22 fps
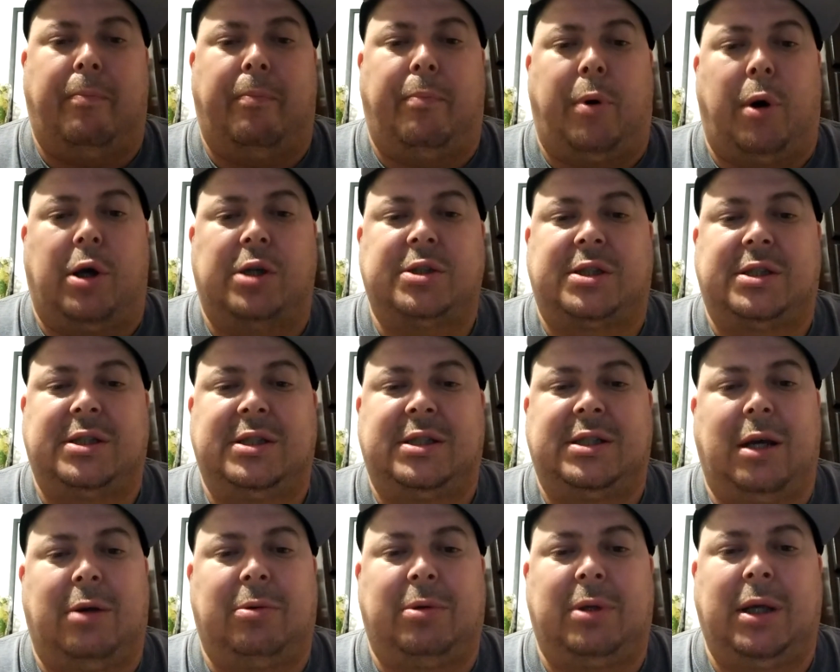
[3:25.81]
Boston
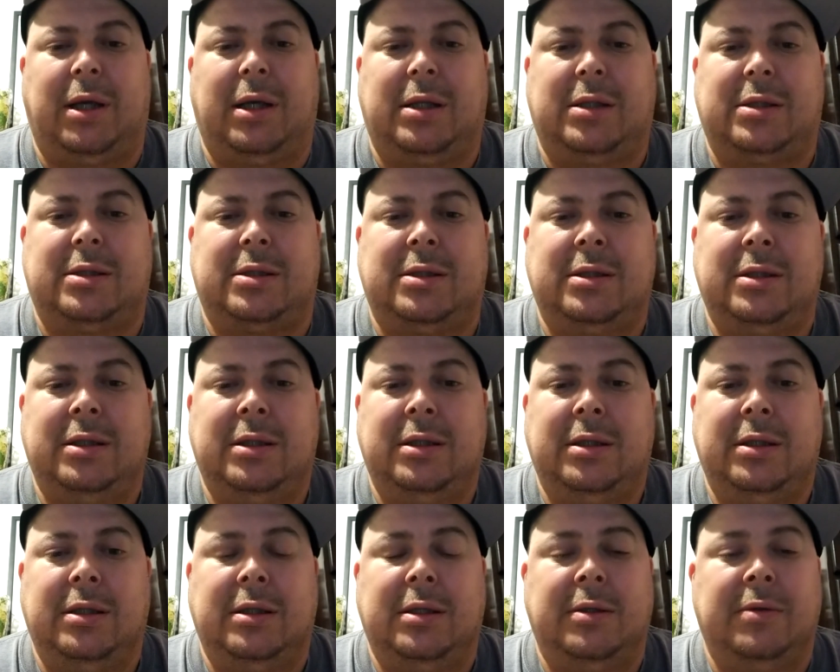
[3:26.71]
Celtics
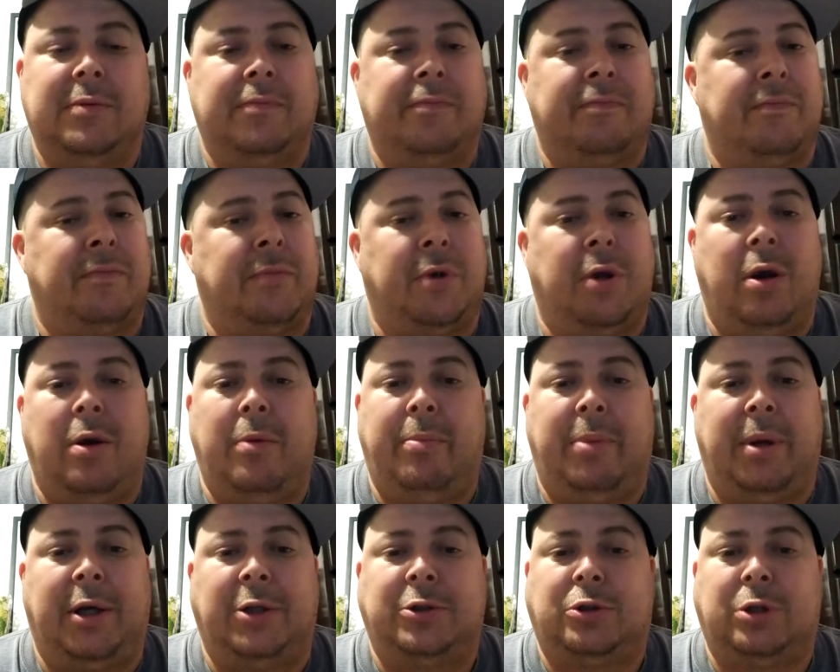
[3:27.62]
you're in
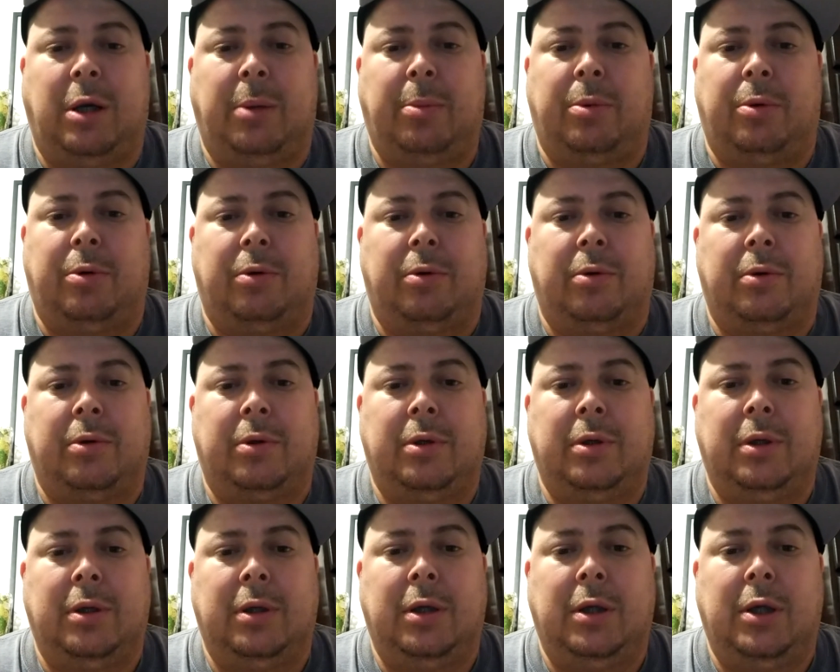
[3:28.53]
big trouble.
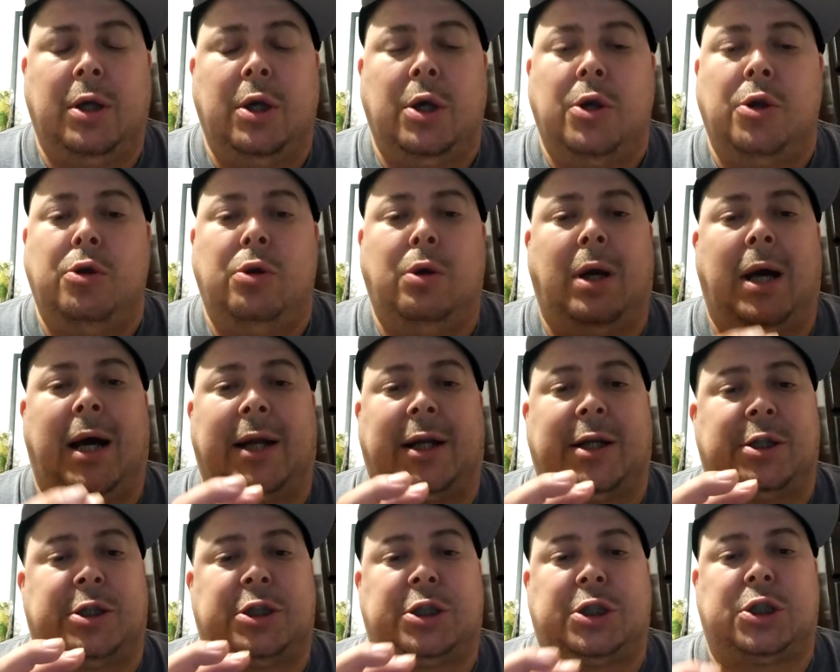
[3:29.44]
You got
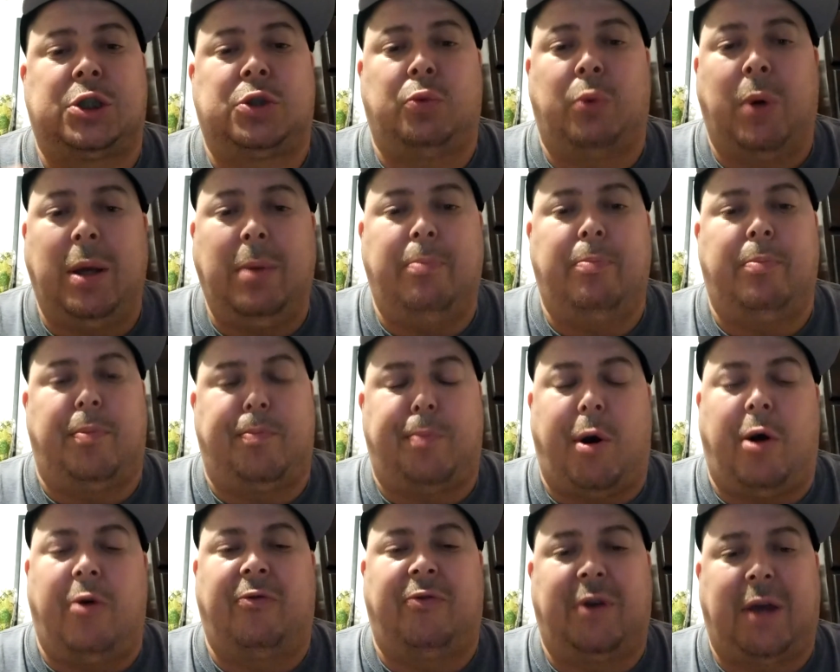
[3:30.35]
to sweep
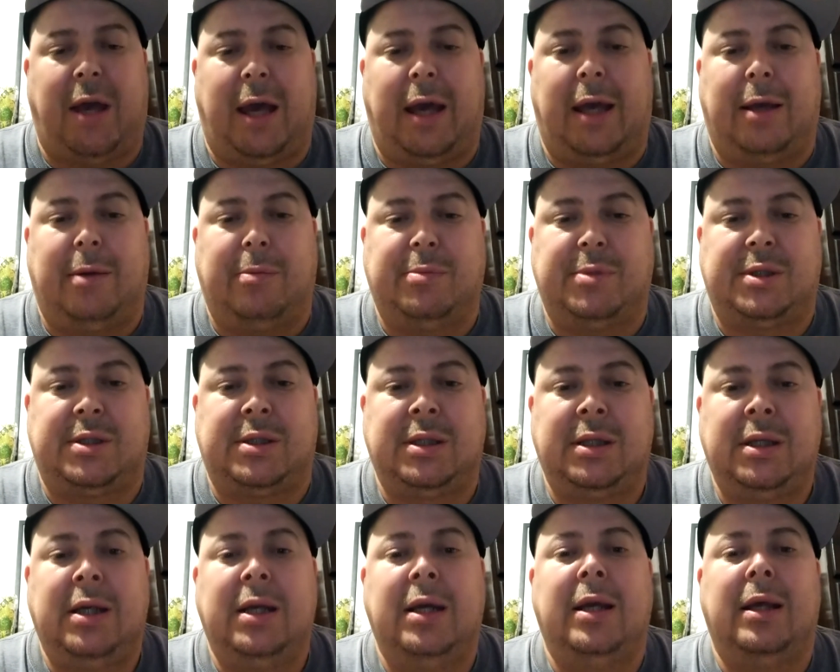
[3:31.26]
both
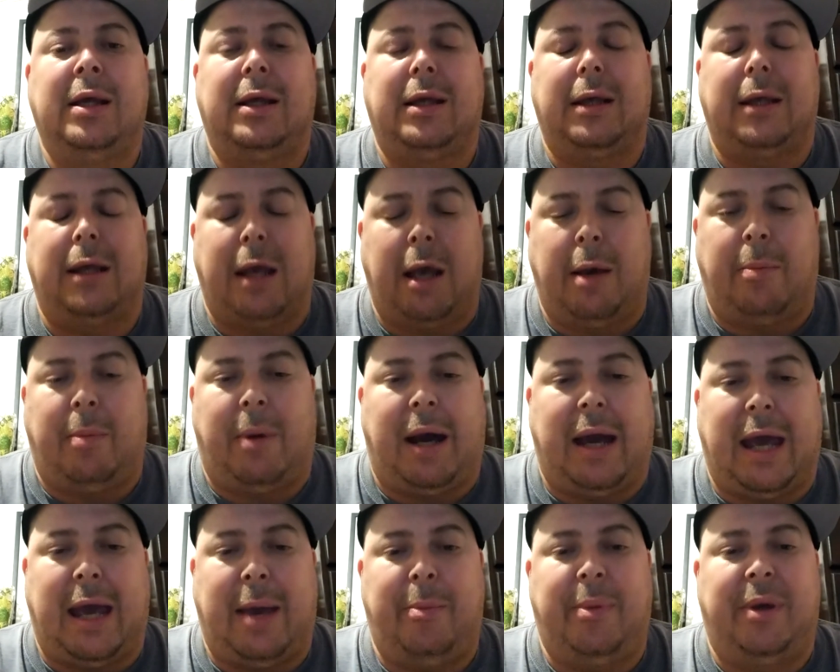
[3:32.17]
games in
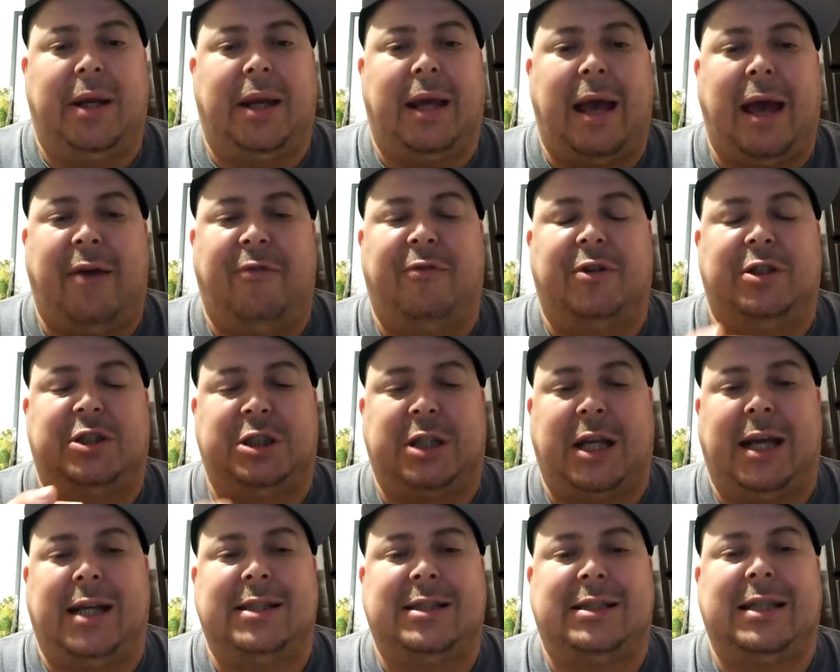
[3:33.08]
Miami to have a
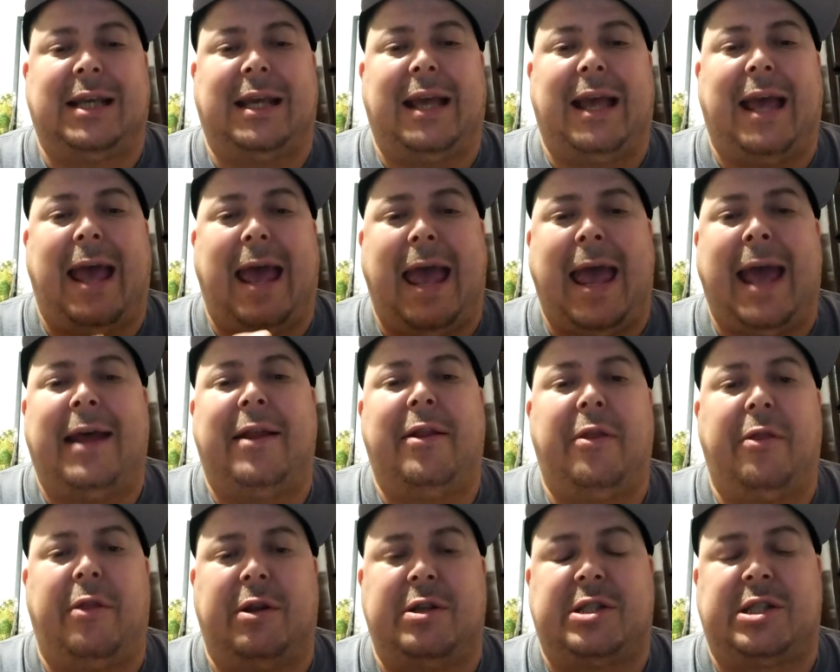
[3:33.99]
chance
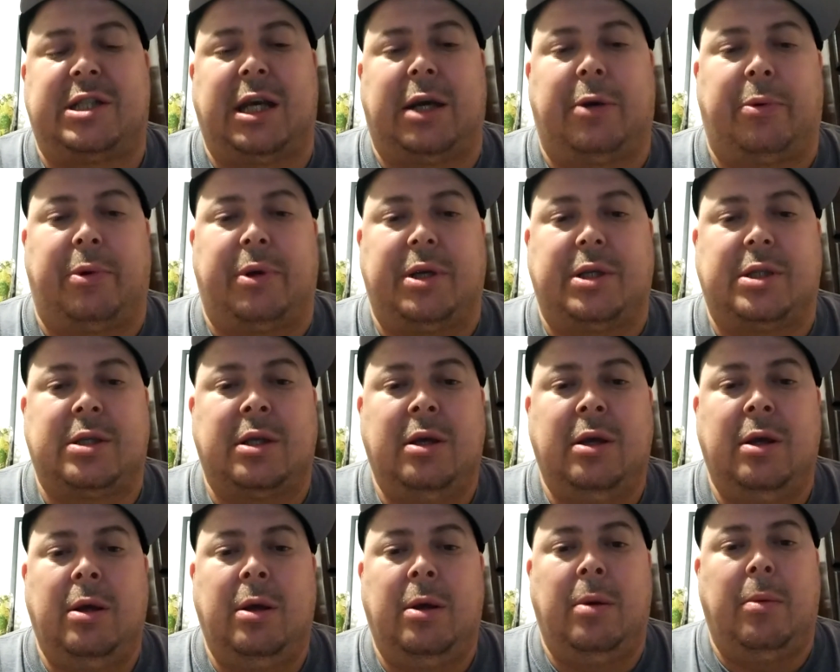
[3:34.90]
at the series.
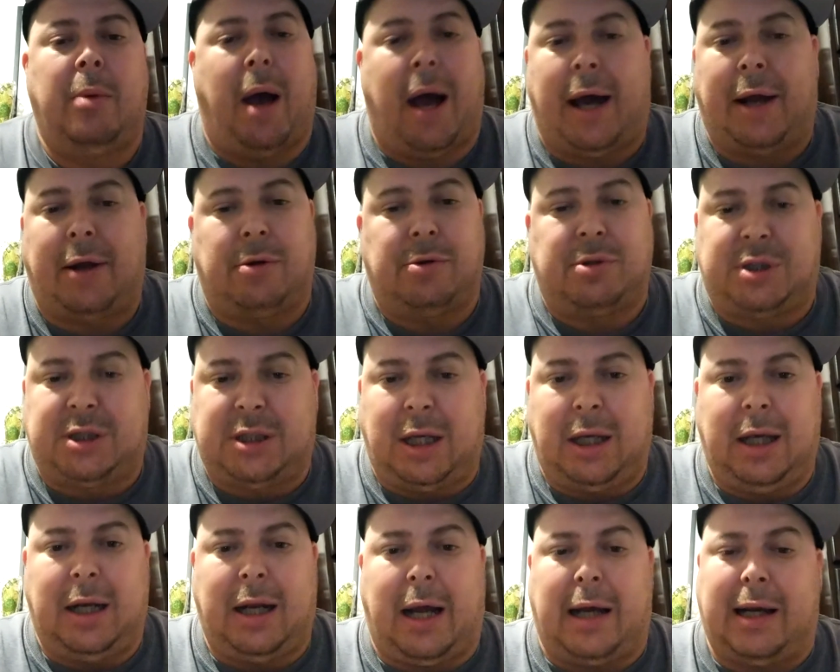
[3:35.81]
I don't
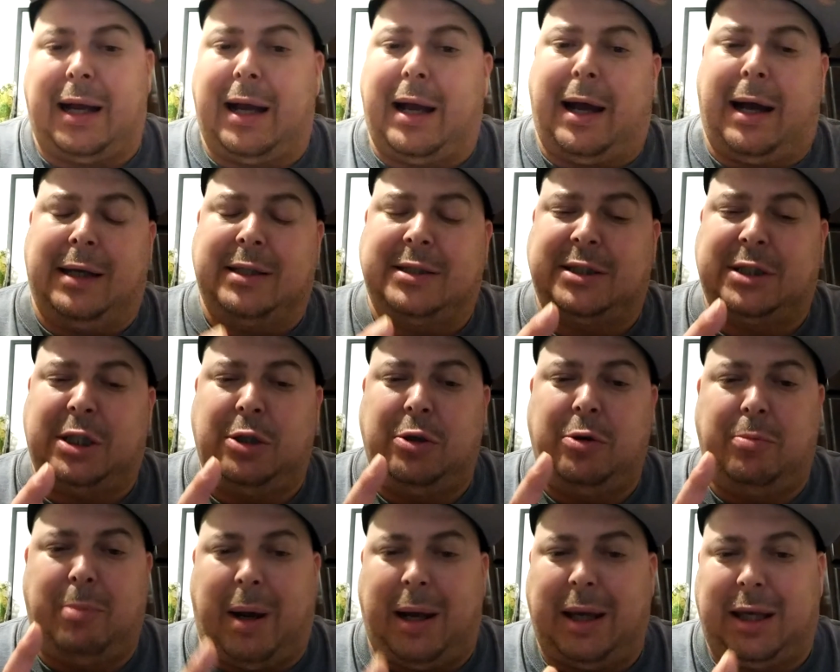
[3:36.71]
see it. I, I see
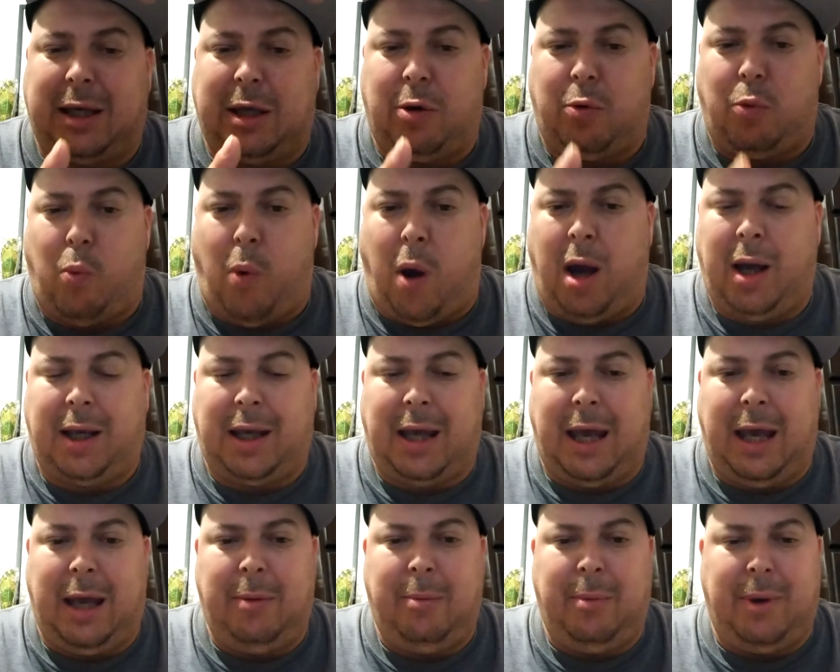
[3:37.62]
you might get one
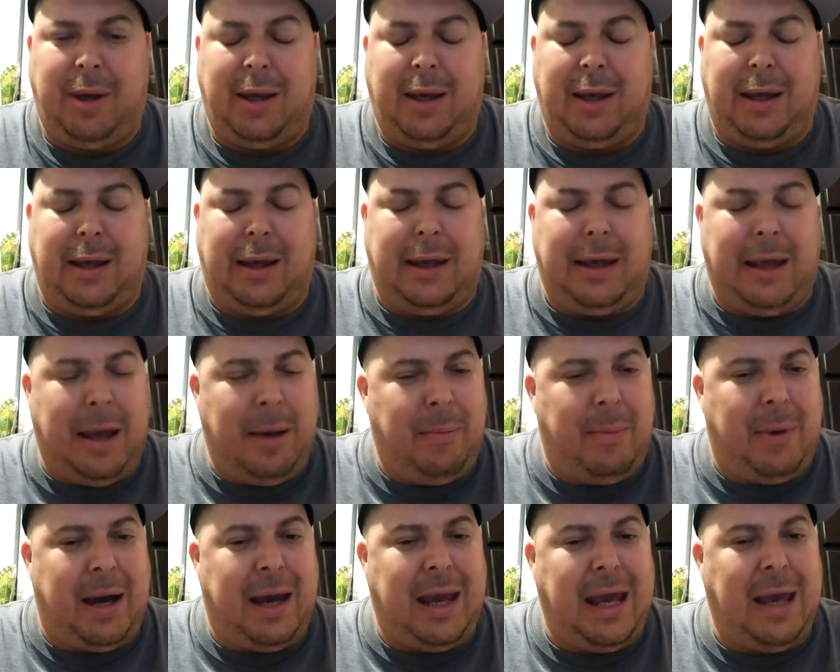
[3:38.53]
game in
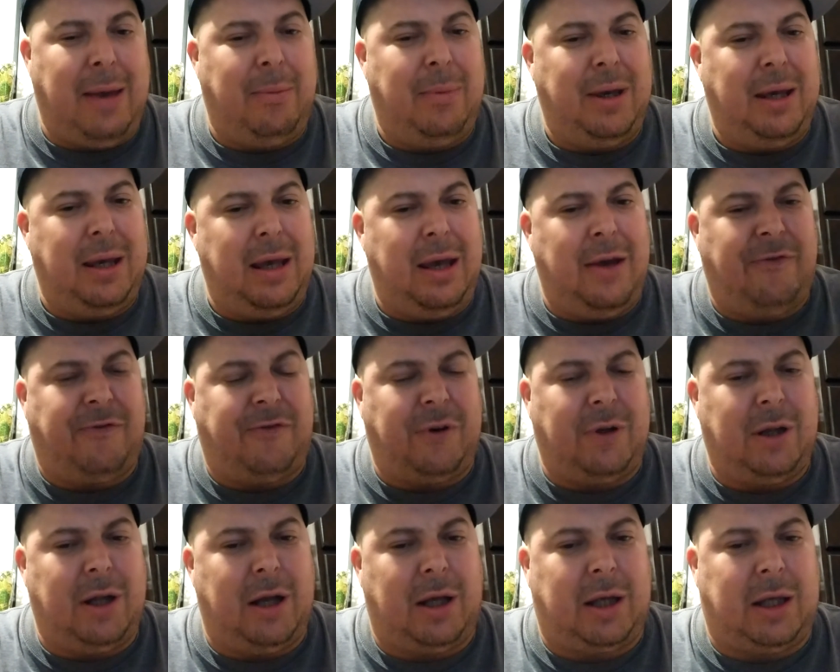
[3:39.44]
Miami if
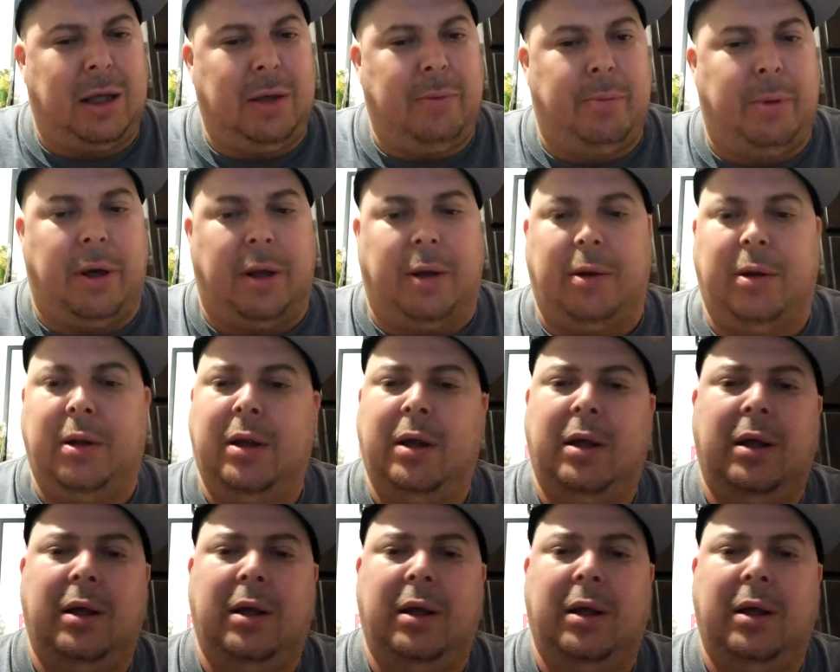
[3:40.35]
you're lucky, but